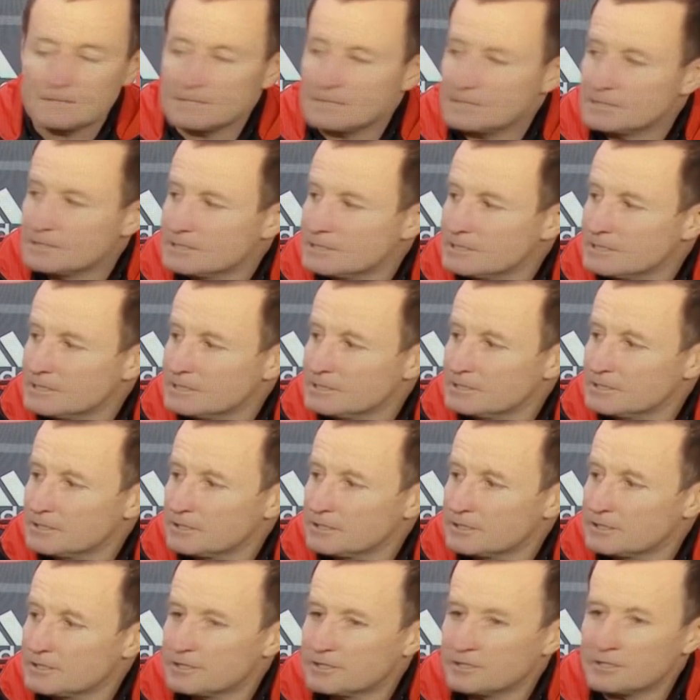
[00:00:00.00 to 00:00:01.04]
I don't
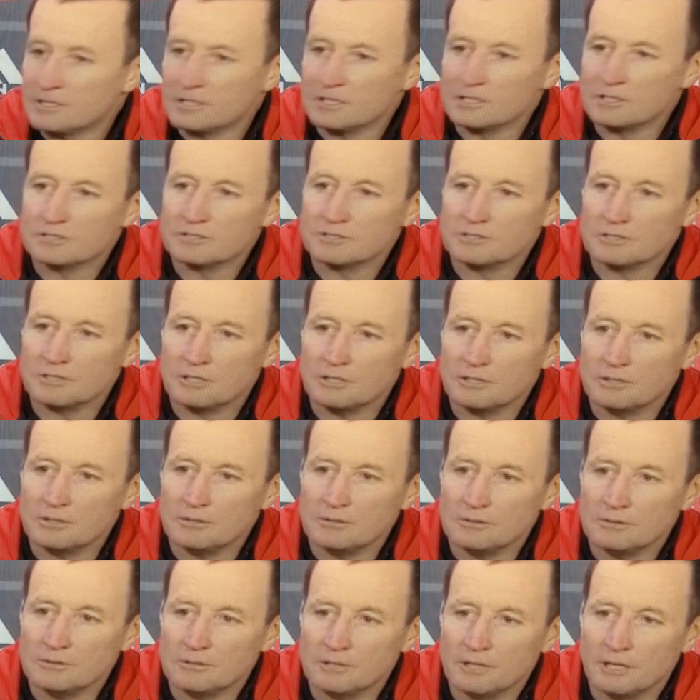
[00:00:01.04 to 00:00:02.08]
think so,
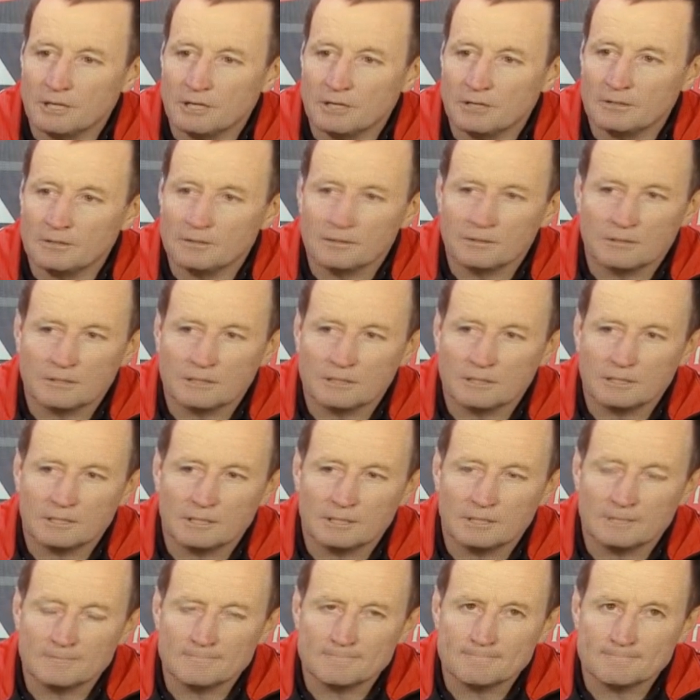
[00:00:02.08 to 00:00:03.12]
no.
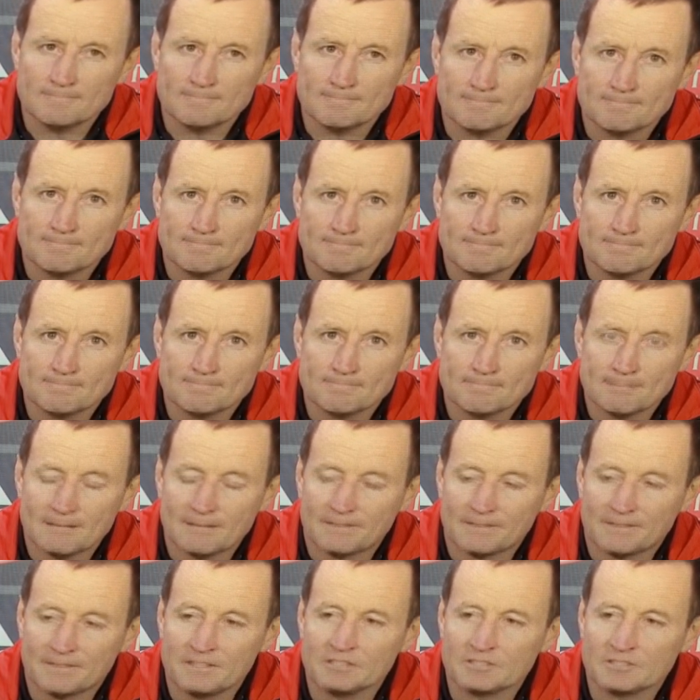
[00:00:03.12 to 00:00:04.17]
Um,
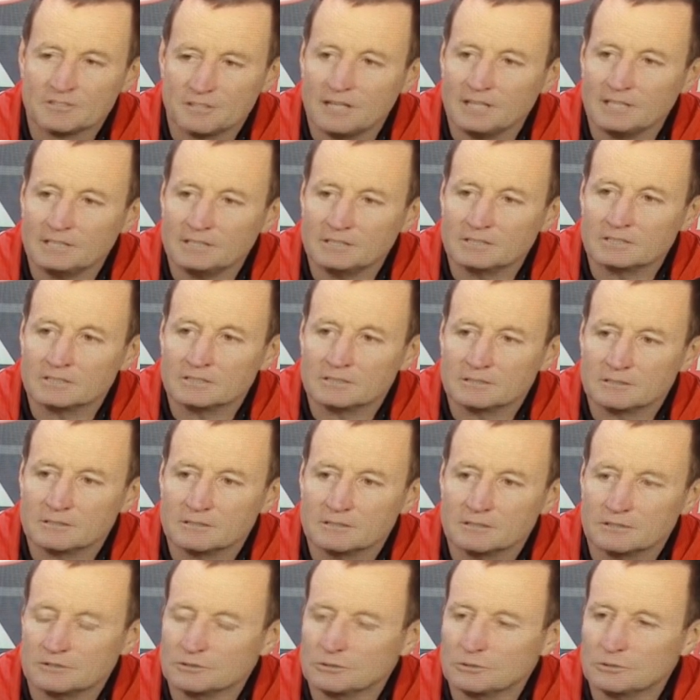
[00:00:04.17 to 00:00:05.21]
at this stage,
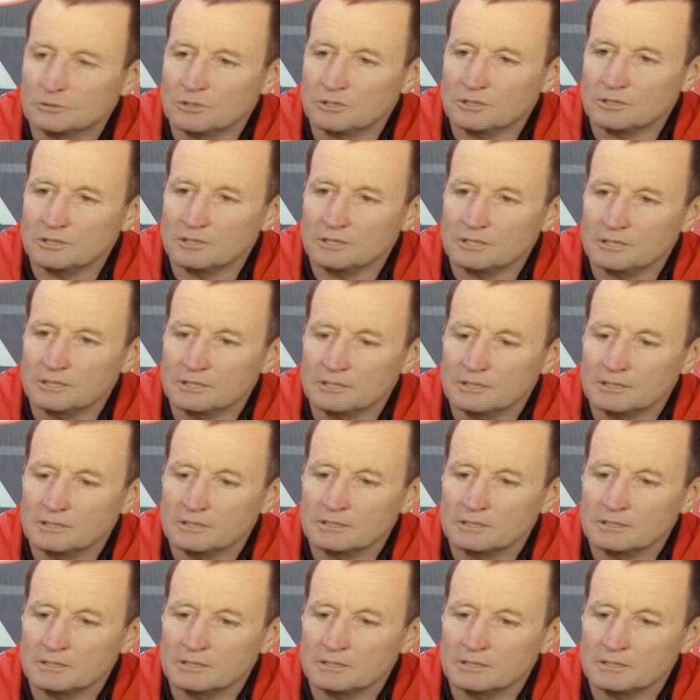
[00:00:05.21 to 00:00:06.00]
it's all clear.